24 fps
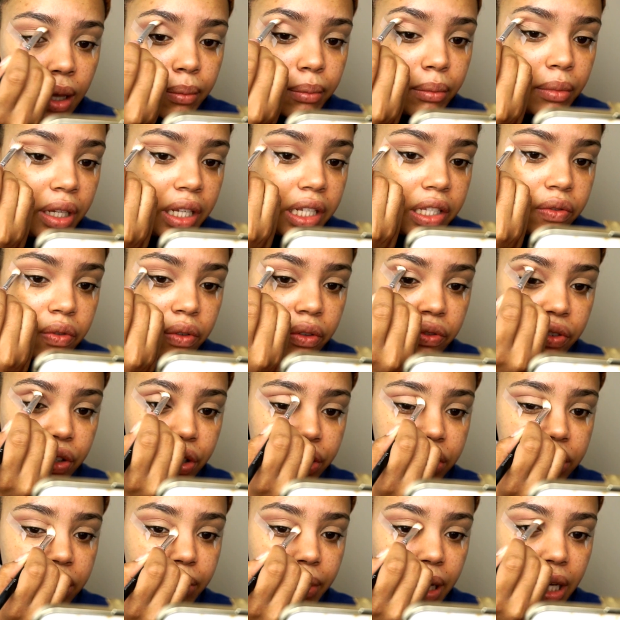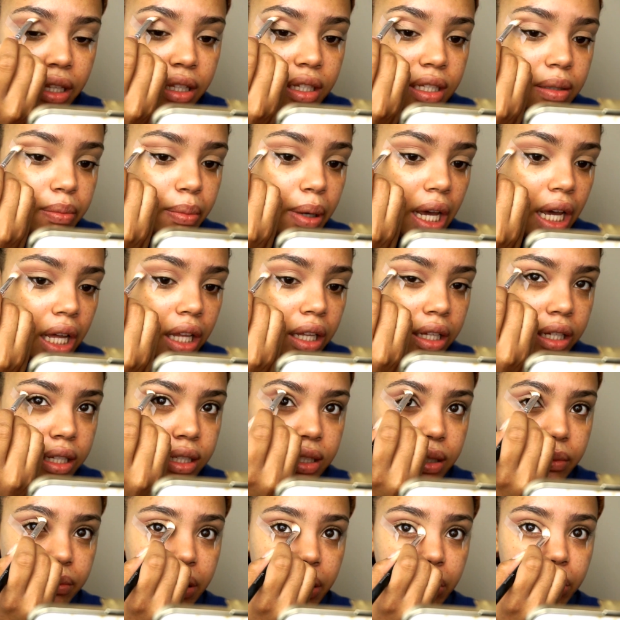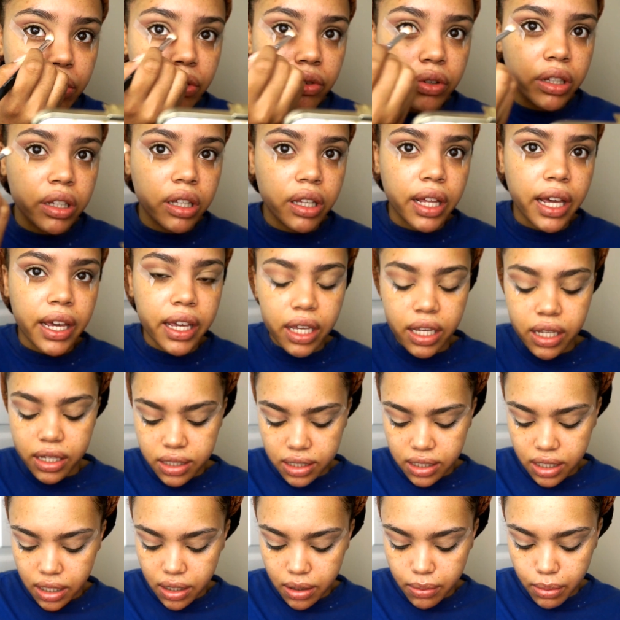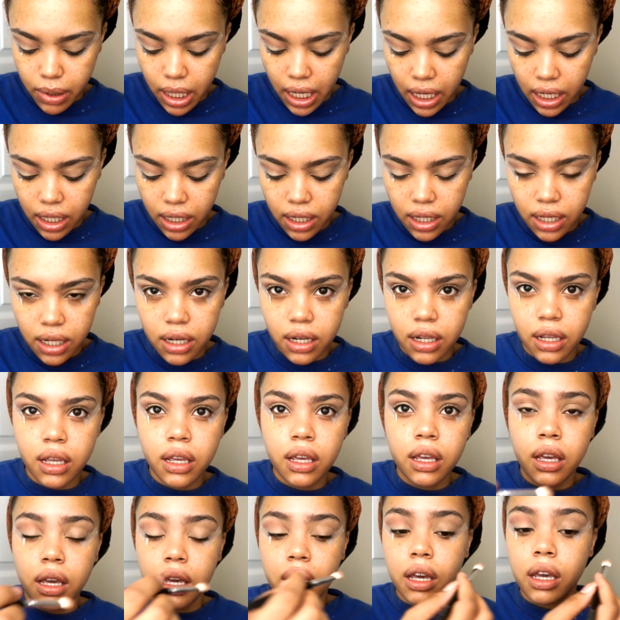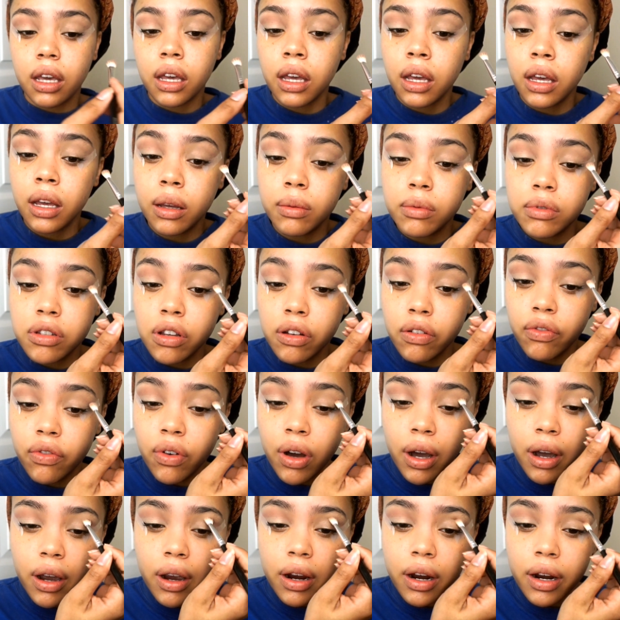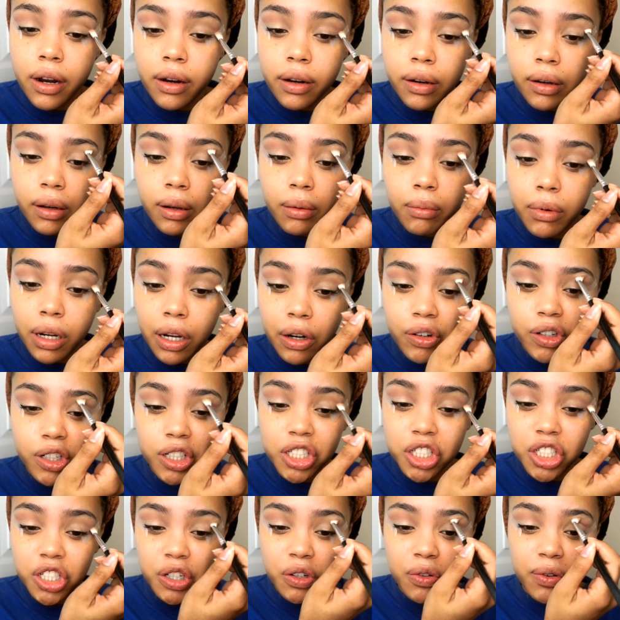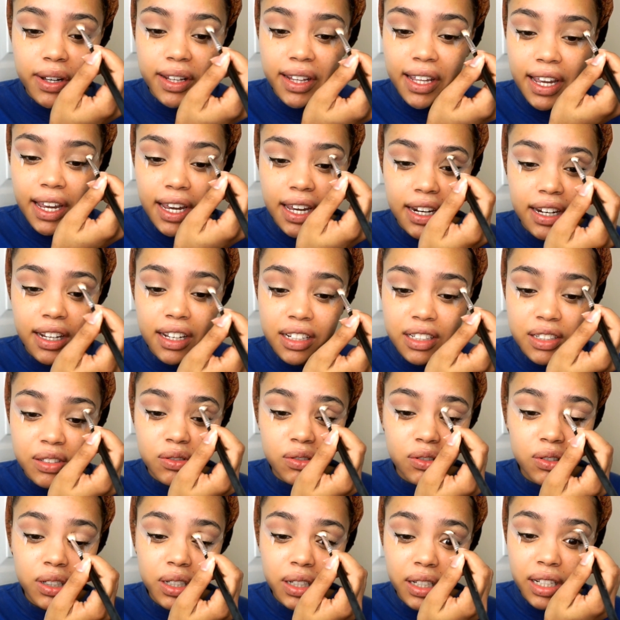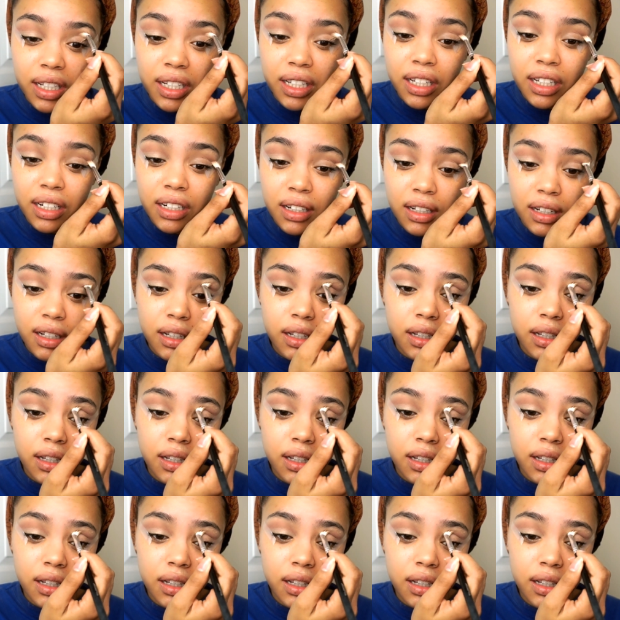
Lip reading: mixed reviews about this palette. Some people really like it, some hate it. So far, I'm not really sure why they hate it. It's really good.